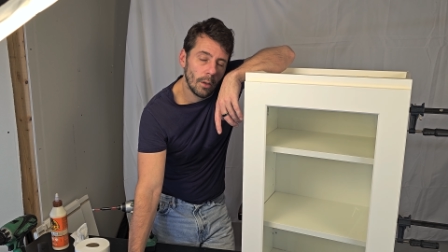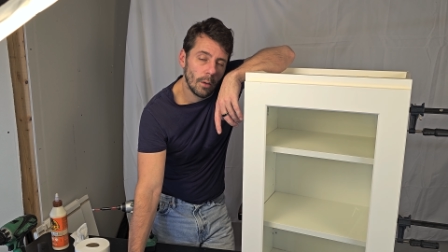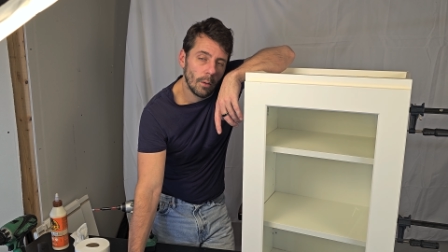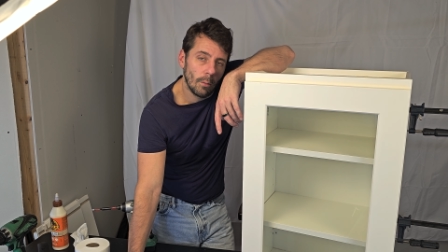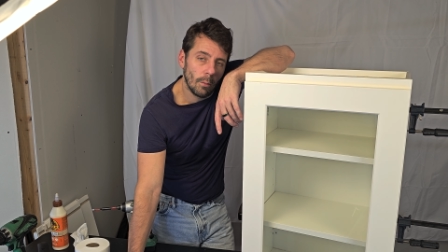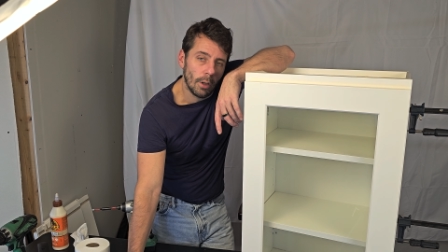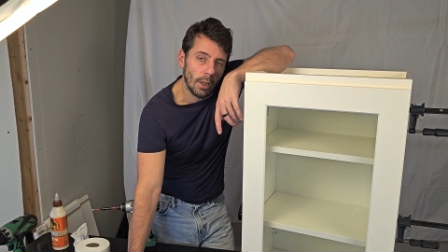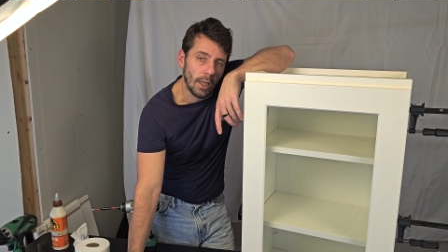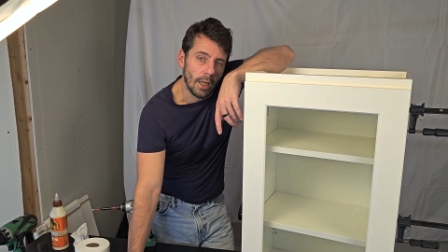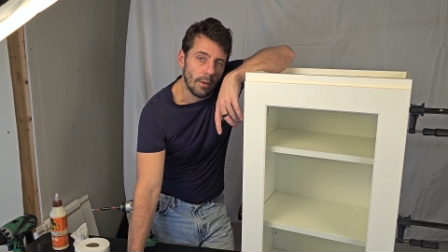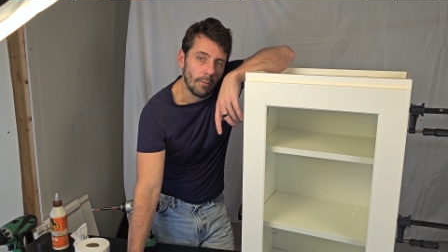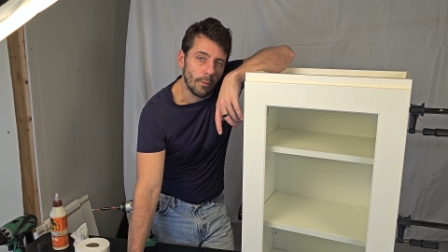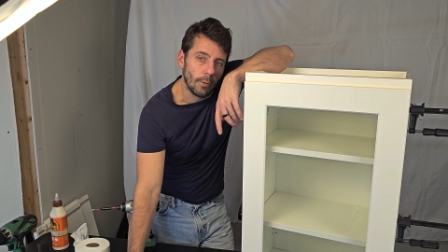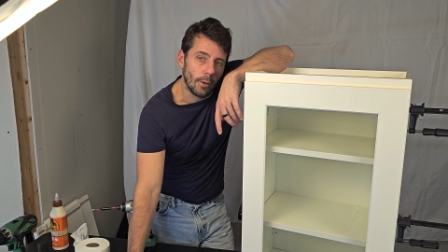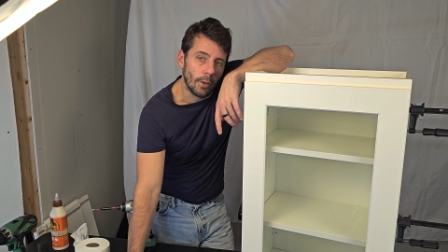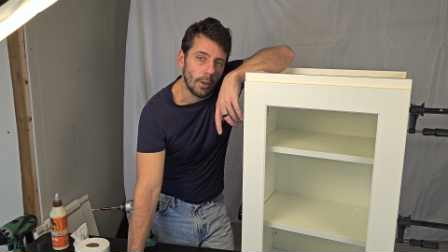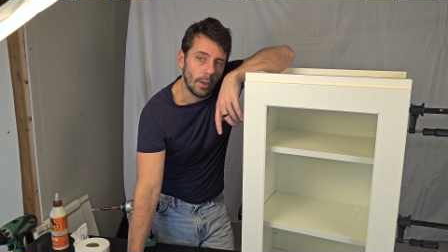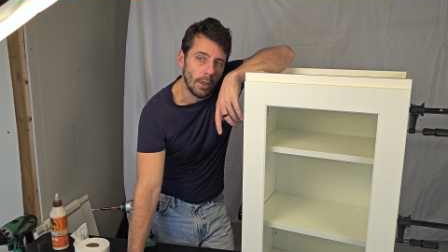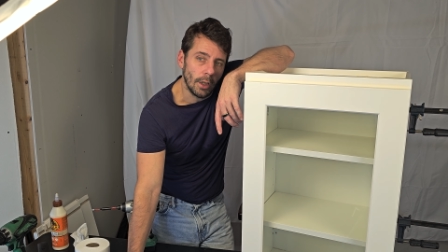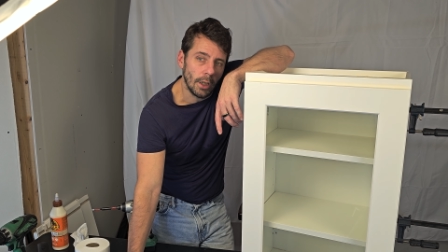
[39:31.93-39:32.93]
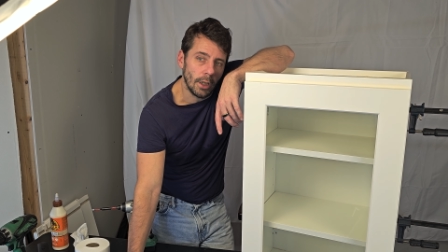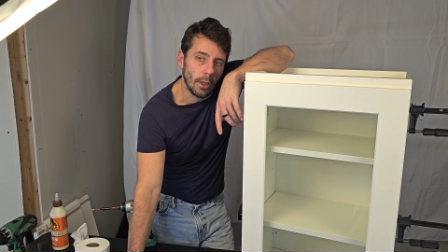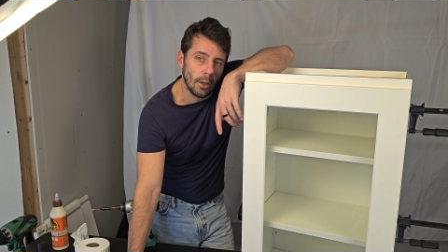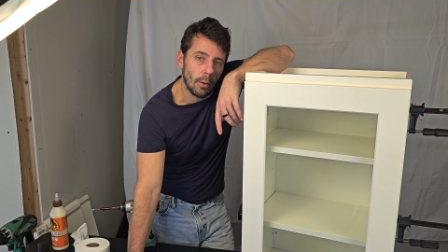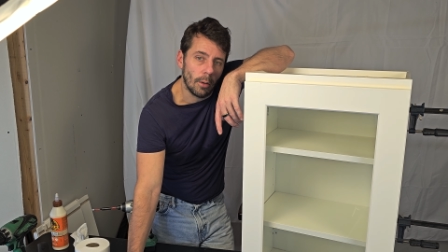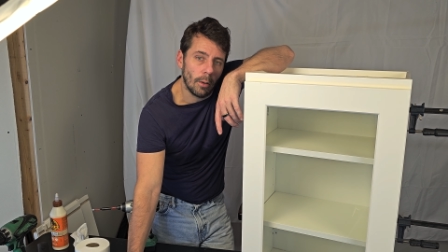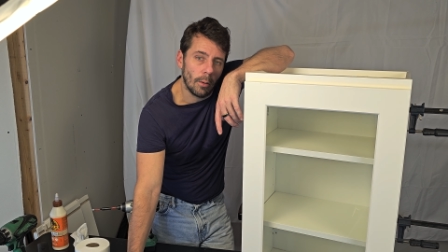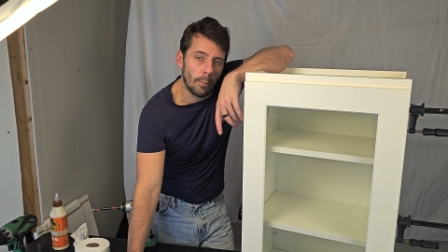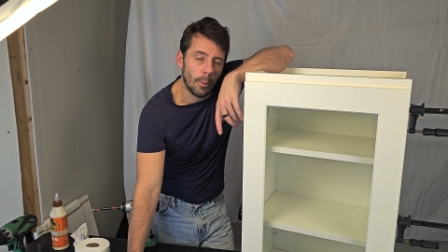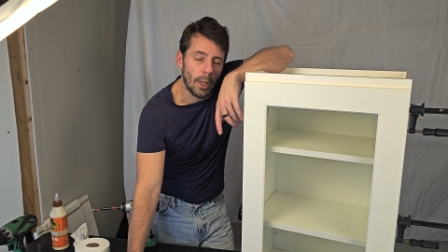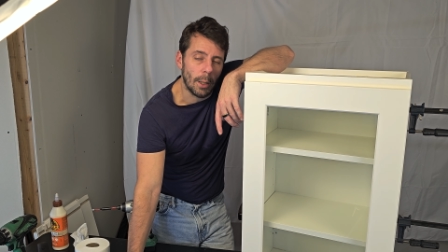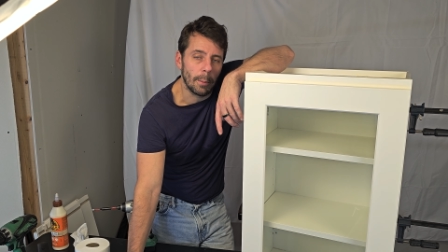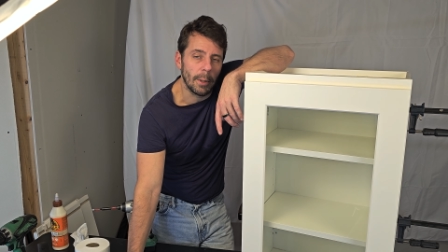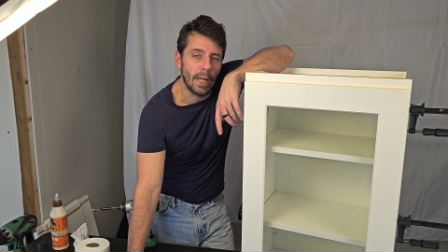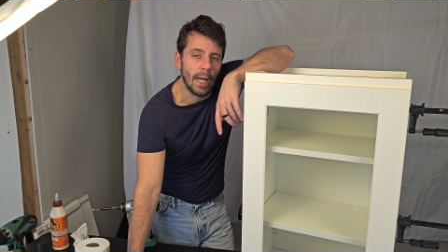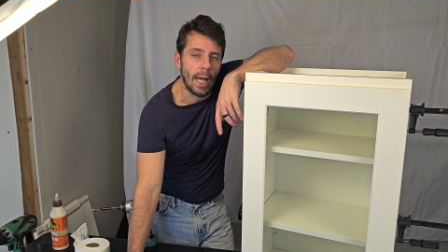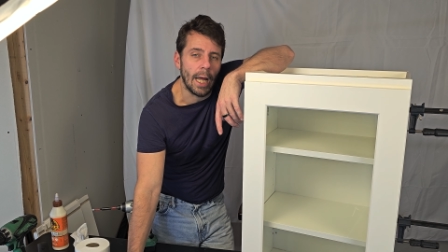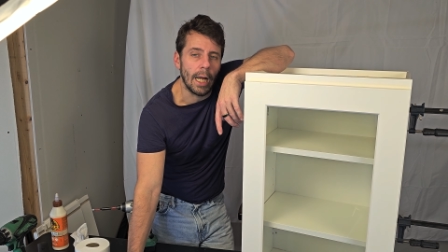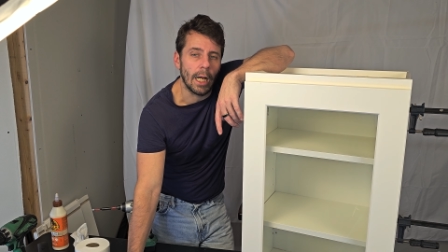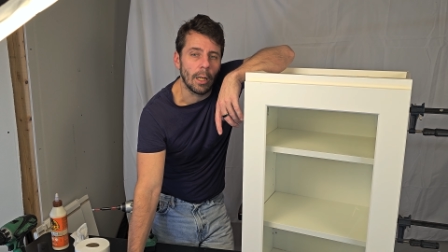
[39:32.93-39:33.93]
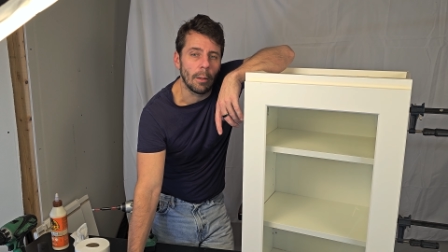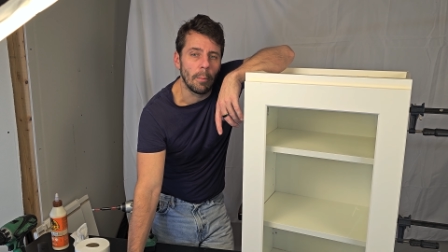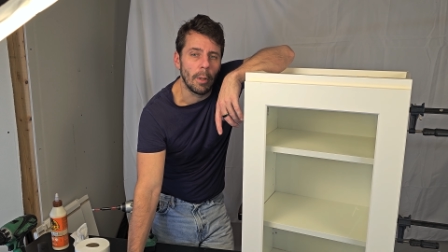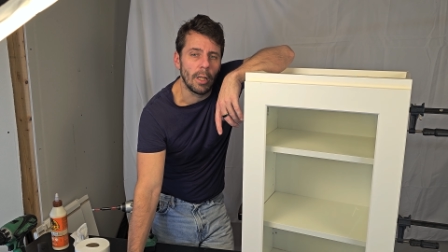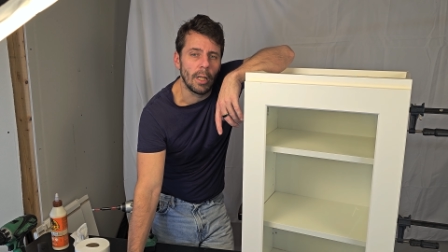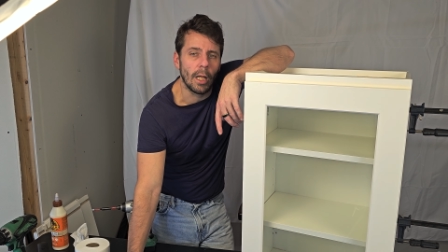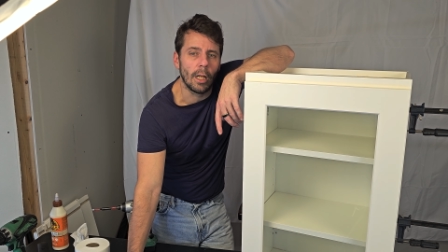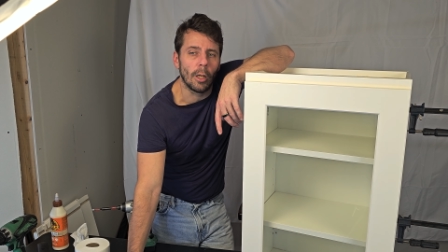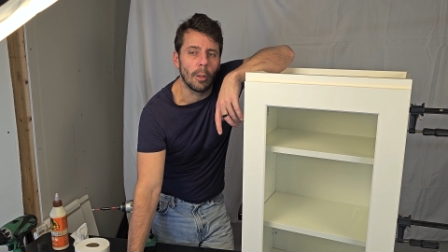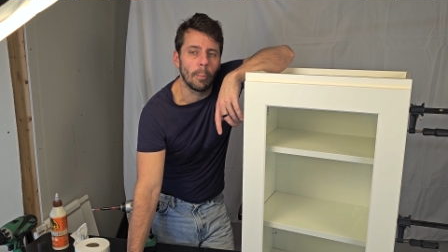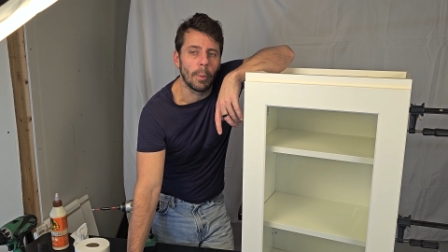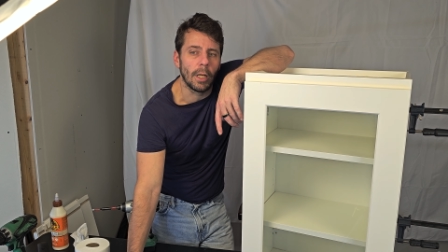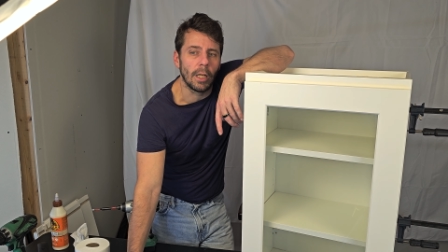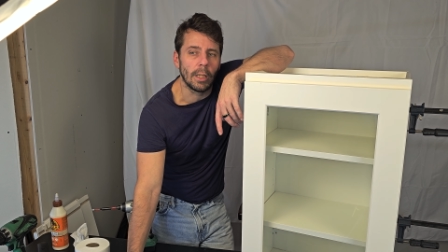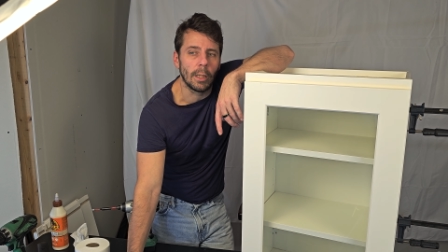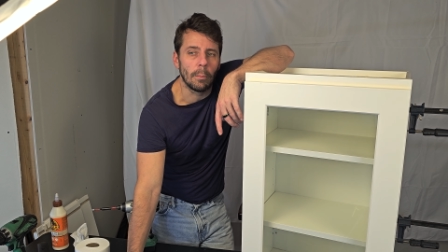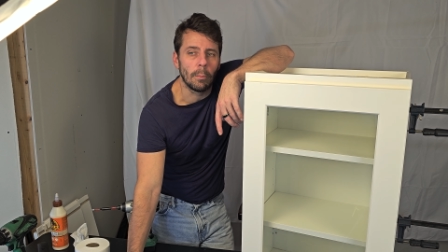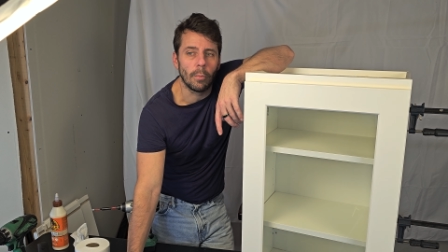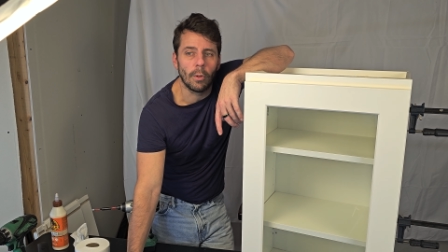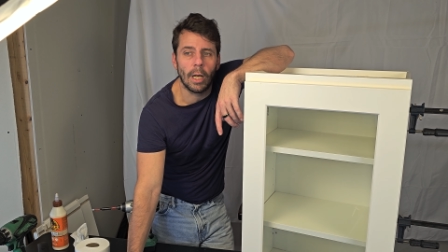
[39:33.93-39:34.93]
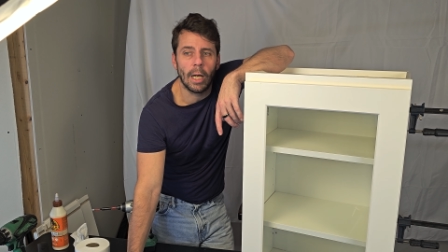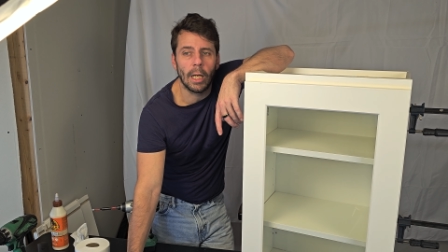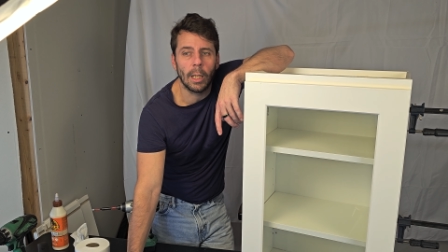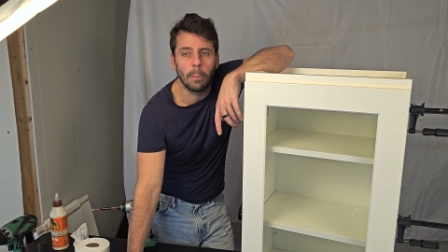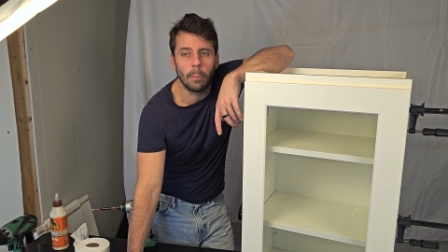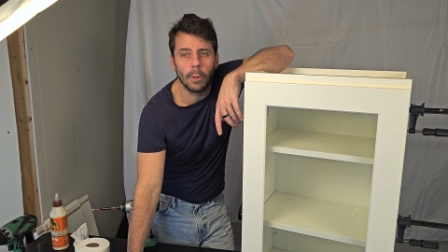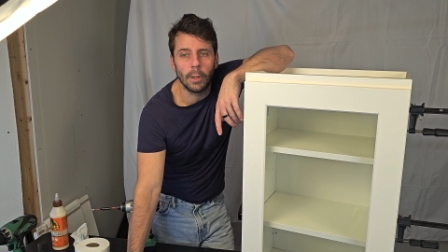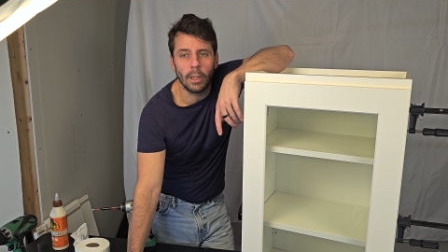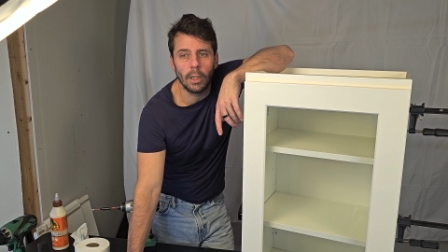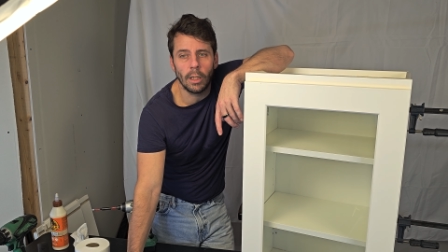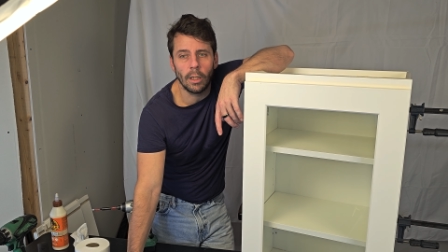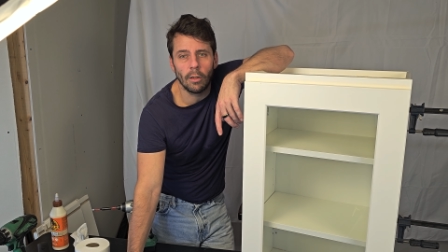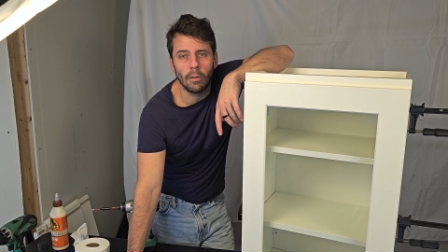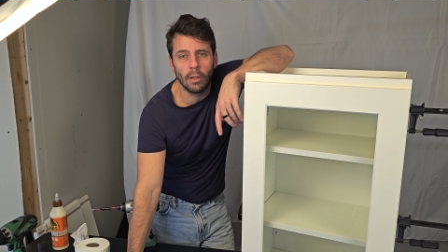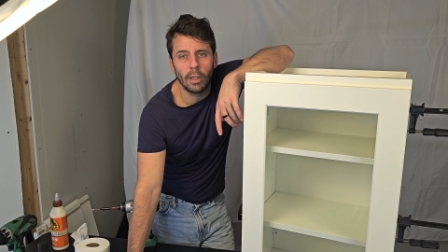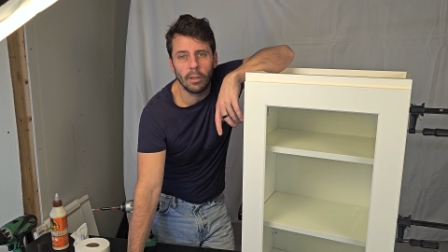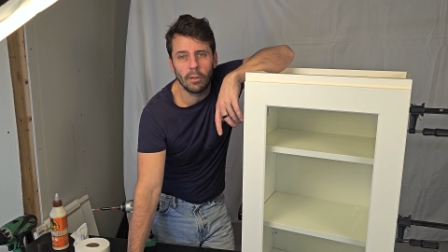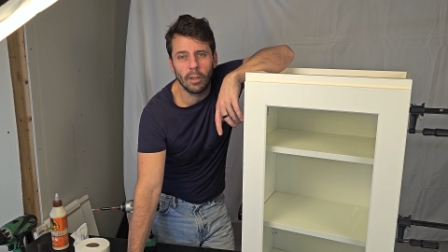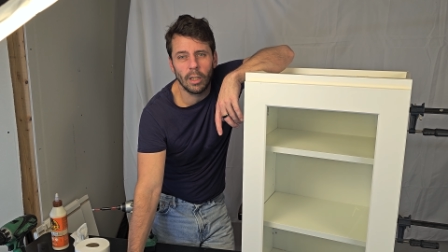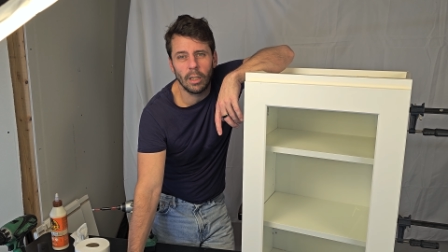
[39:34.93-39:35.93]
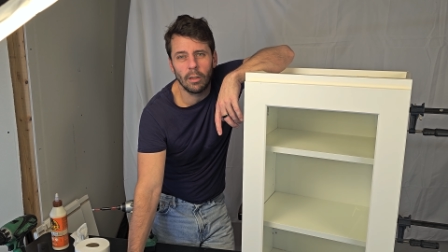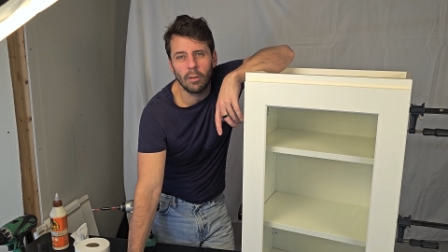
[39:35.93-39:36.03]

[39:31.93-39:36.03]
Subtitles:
whatever. You know, I'll probably hang them and then I'll paint them black. But you know, like.